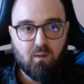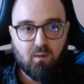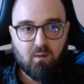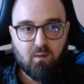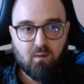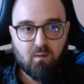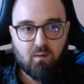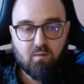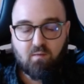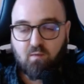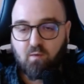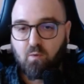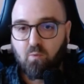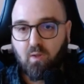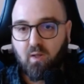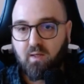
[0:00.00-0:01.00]

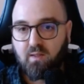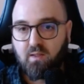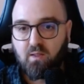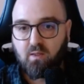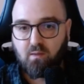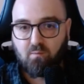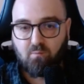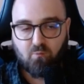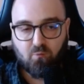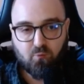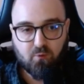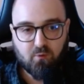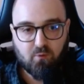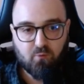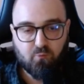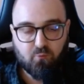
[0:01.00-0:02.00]
SQL IDE
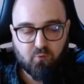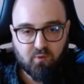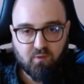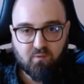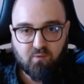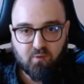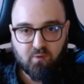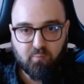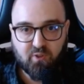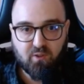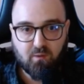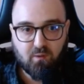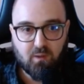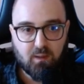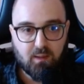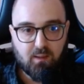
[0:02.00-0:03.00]
for the terminal.